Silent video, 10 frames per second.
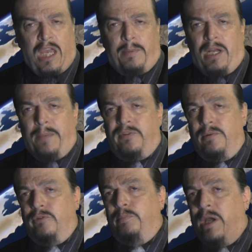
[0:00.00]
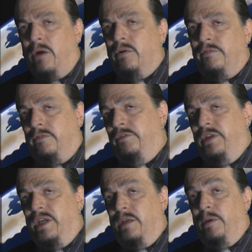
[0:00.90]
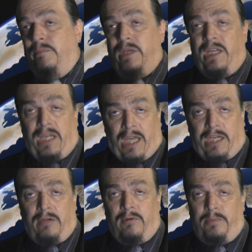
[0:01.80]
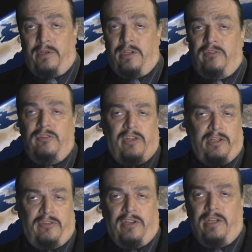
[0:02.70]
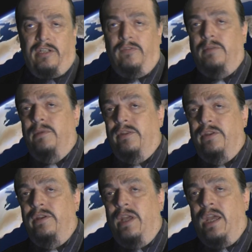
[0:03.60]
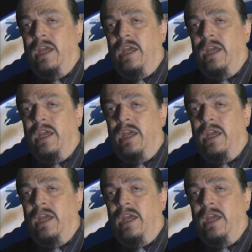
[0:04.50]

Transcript: And perhaps the most powerful thing about making accurate predictions and the scientific method